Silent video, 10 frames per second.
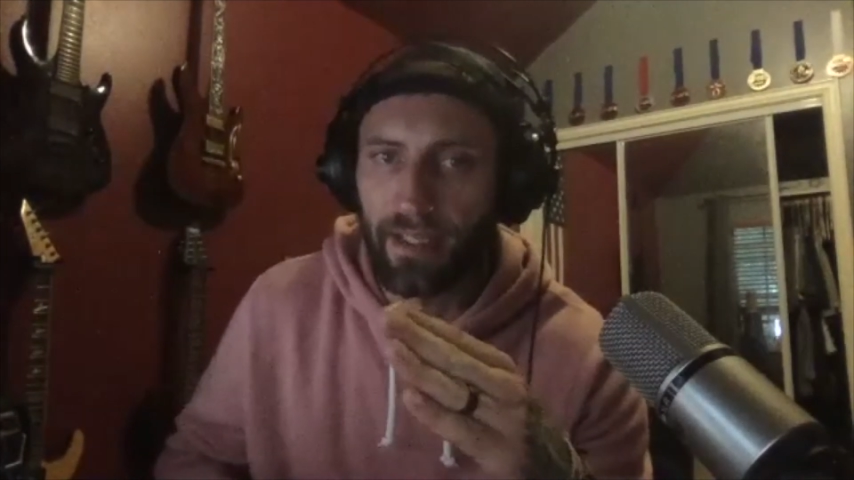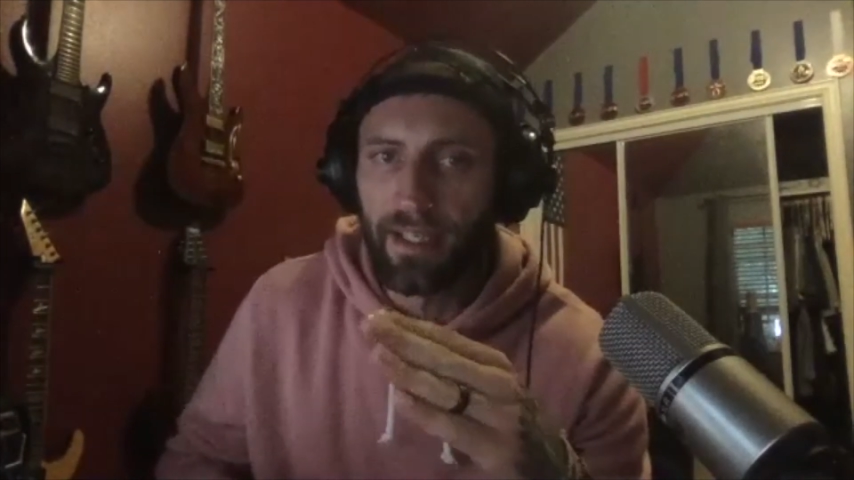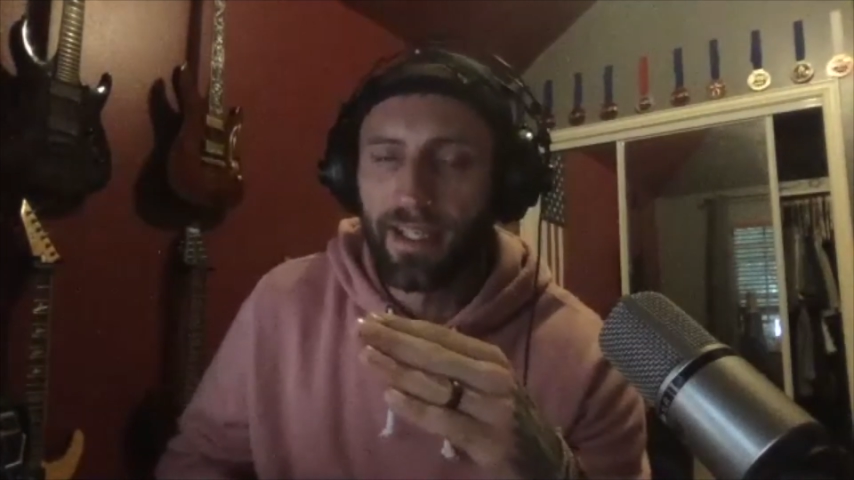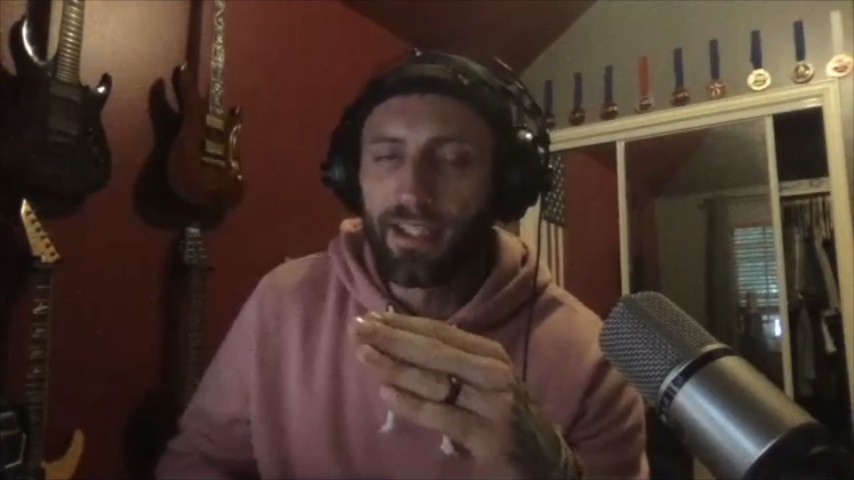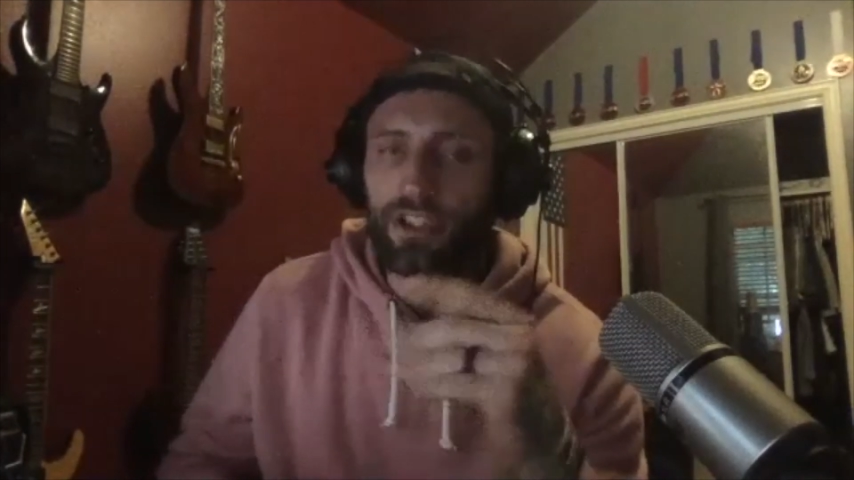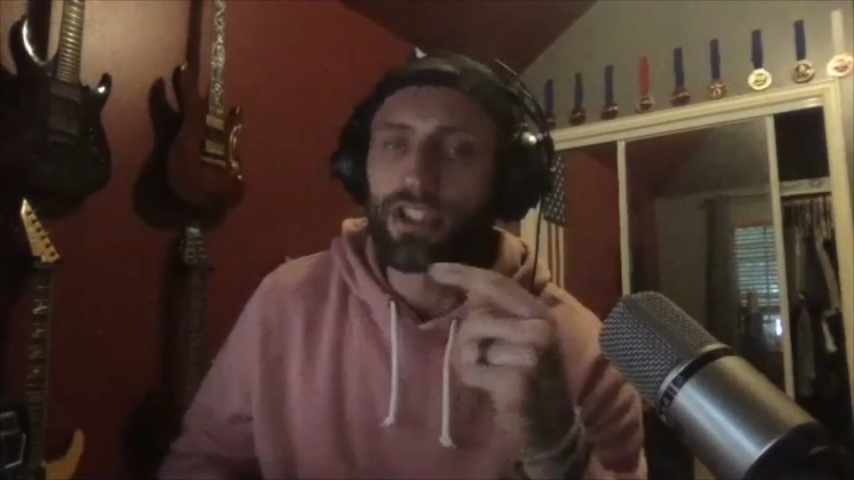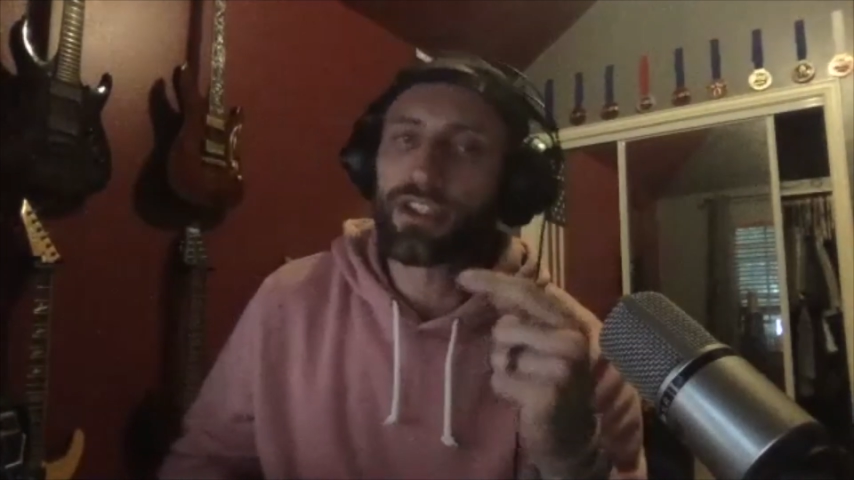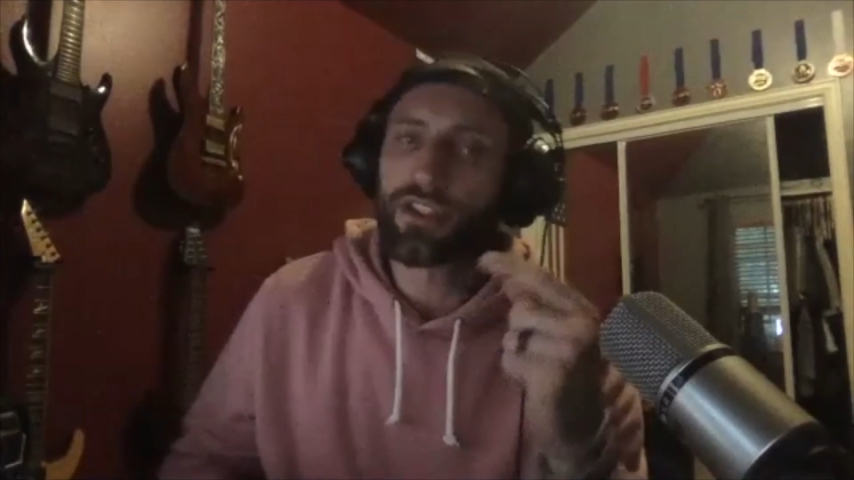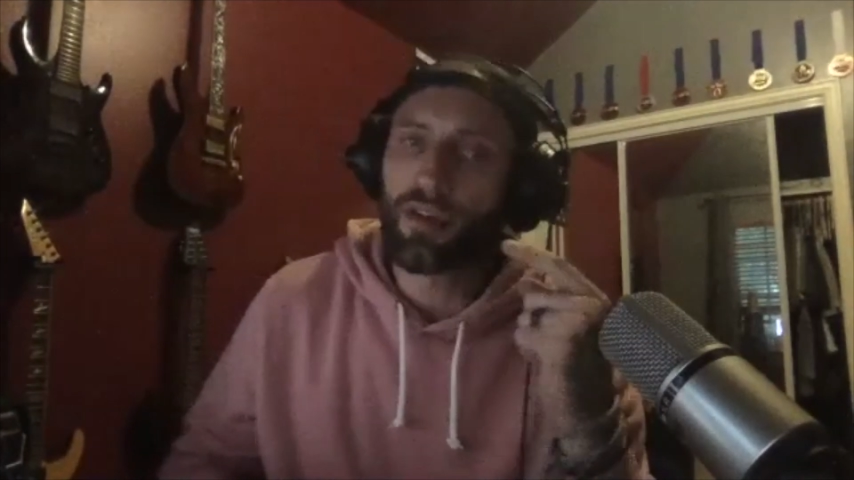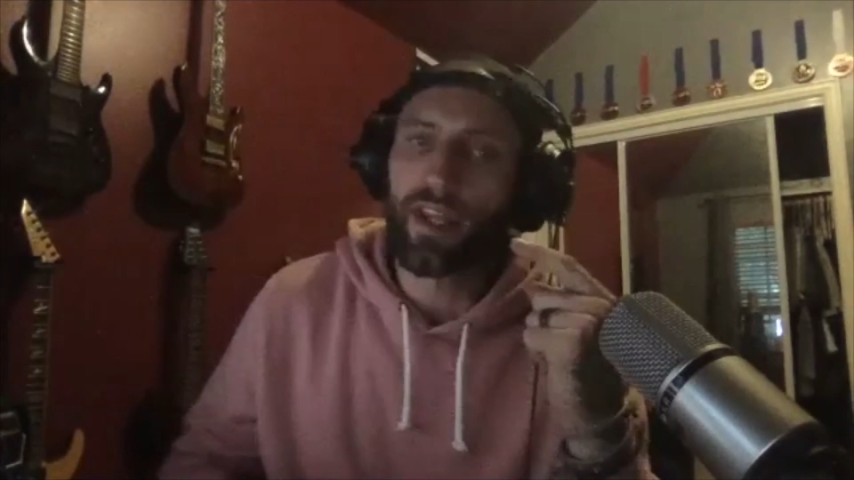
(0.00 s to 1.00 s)
just
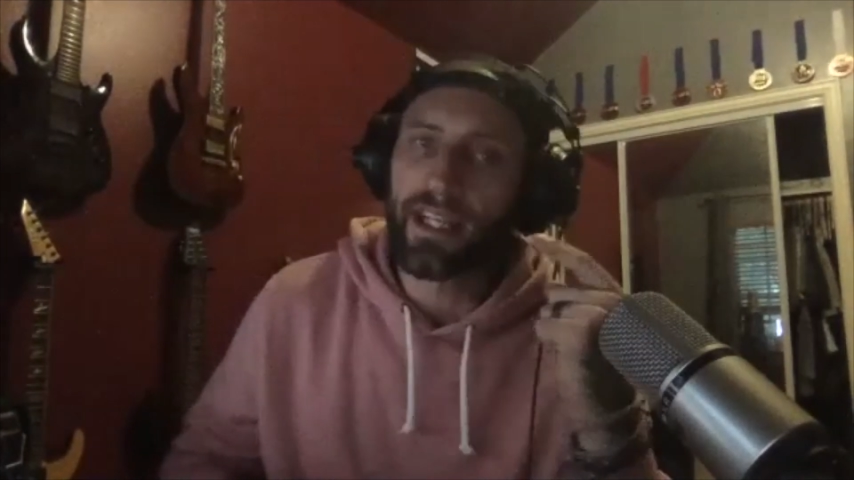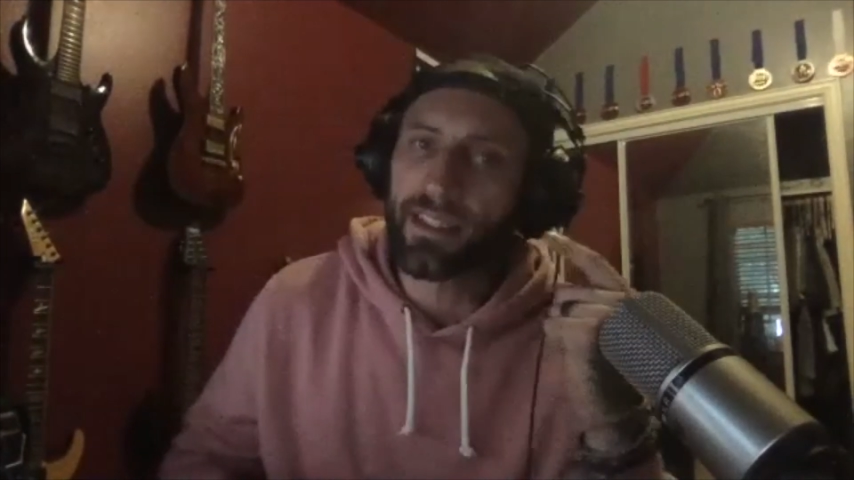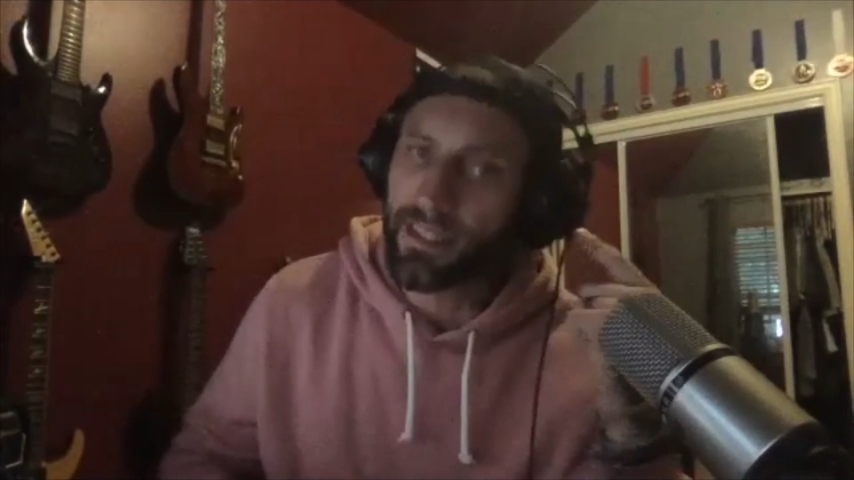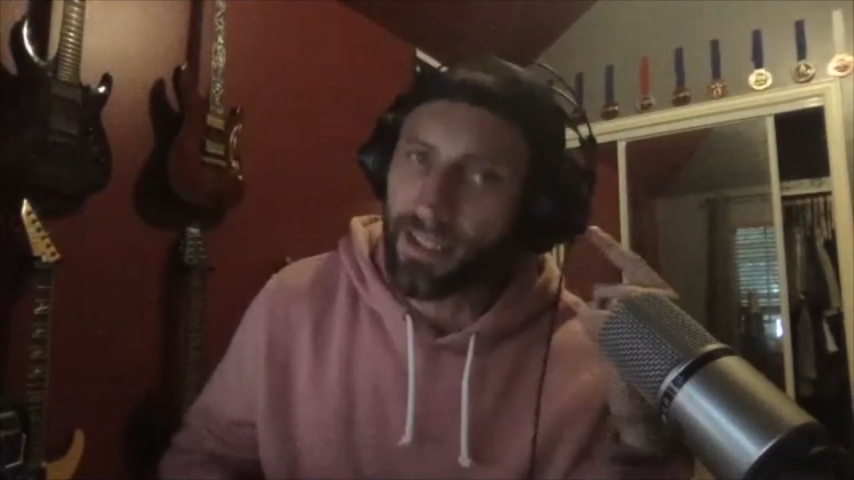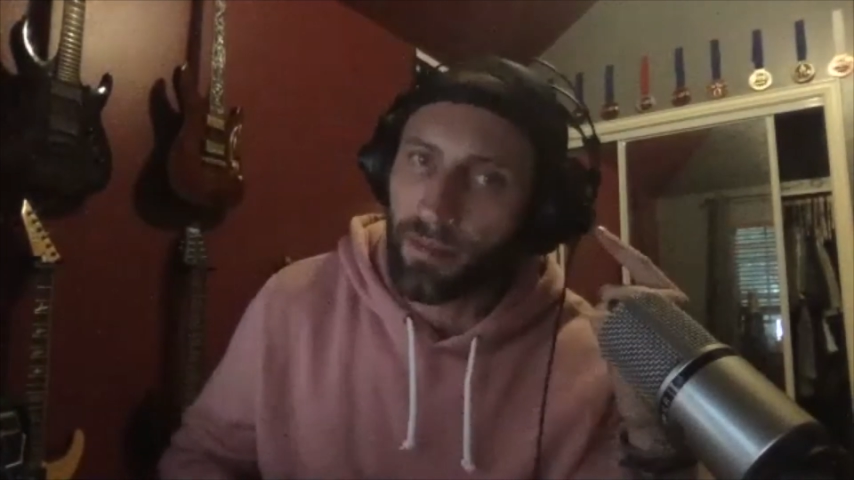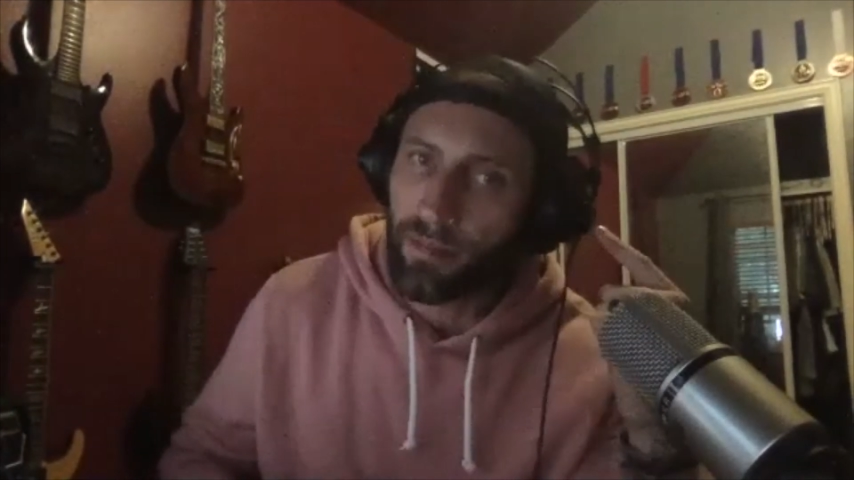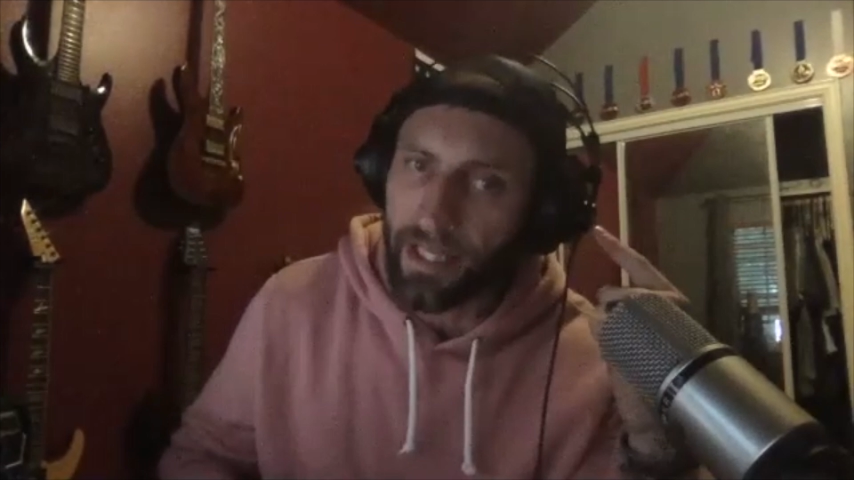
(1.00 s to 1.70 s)
so they can still be